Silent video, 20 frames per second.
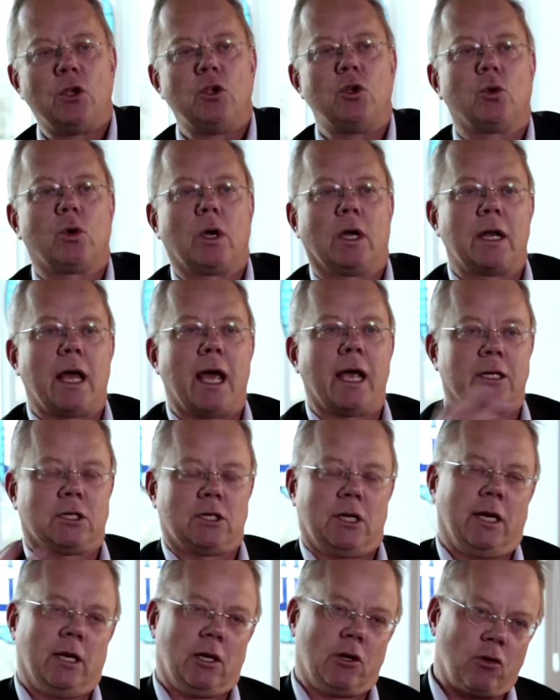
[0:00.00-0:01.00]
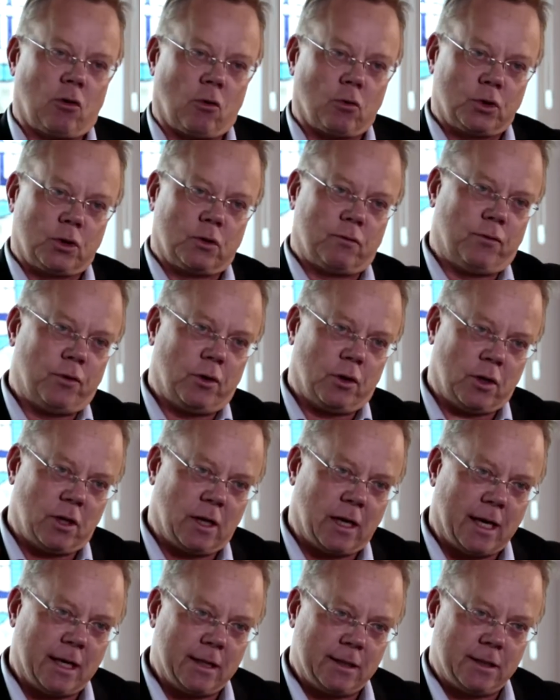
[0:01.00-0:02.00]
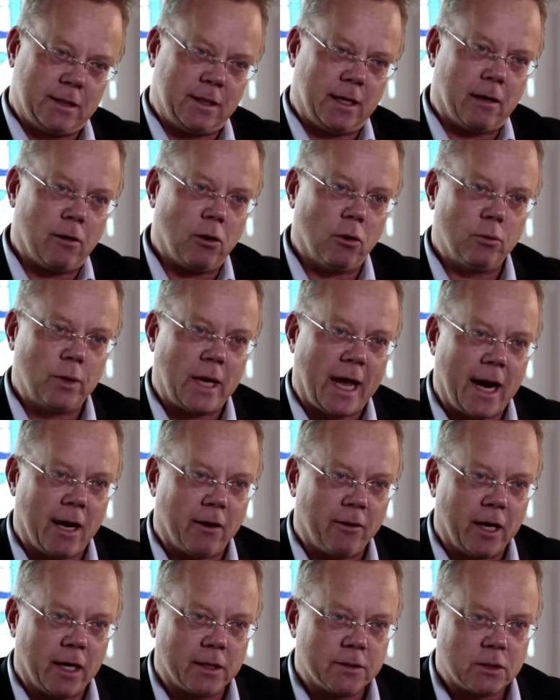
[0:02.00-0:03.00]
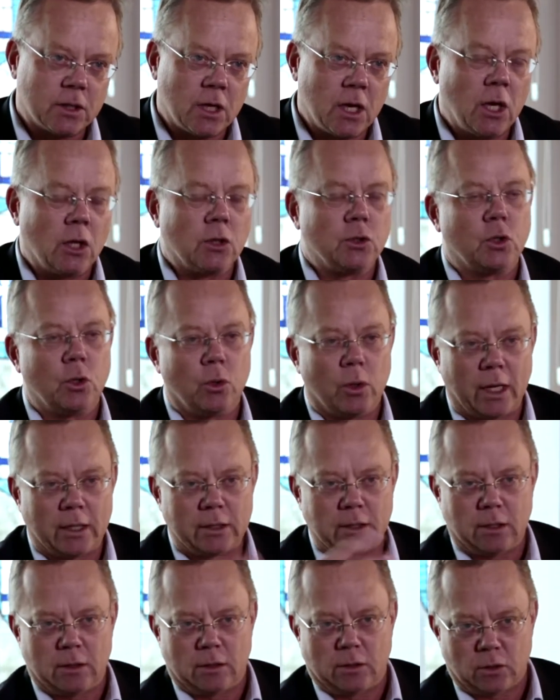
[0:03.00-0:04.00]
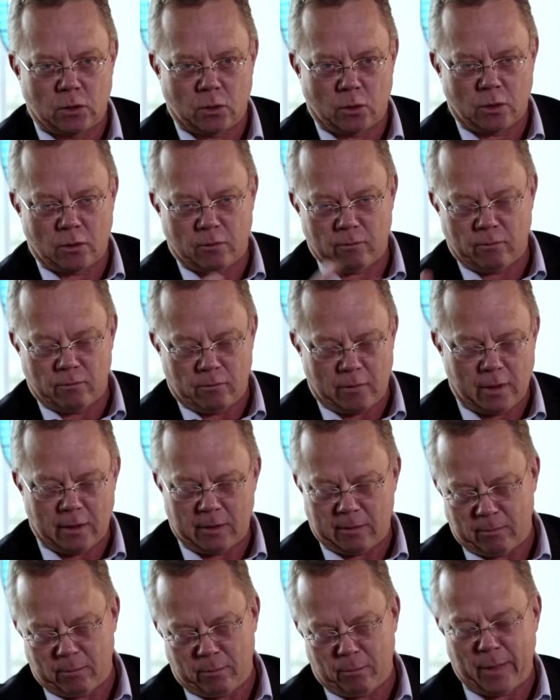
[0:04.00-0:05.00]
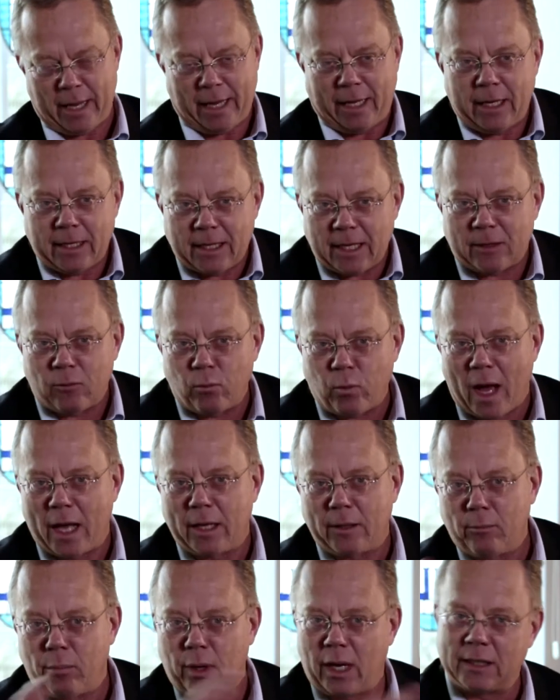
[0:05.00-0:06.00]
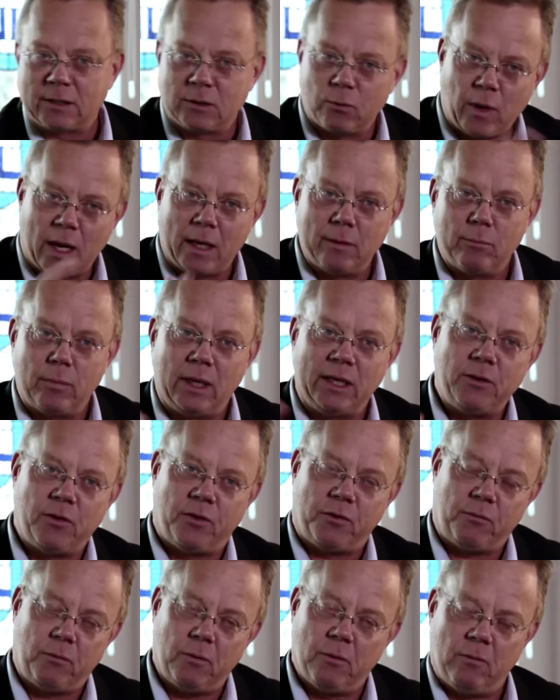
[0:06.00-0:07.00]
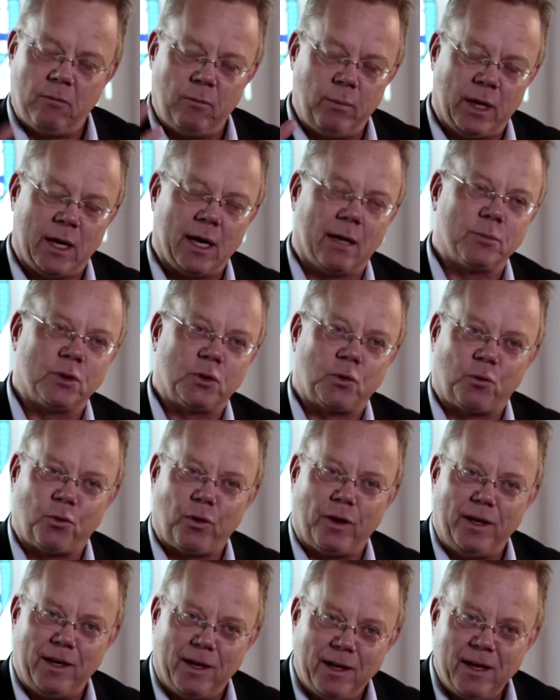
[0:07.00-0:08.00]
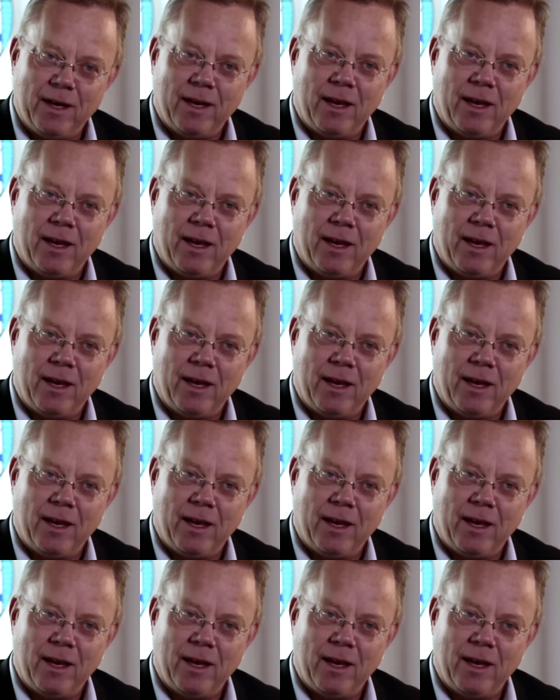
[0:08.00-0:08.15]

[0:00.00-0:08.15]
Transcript: You can actually cross-fertilize their own areas. So you can sort of make that one plus one becomes three.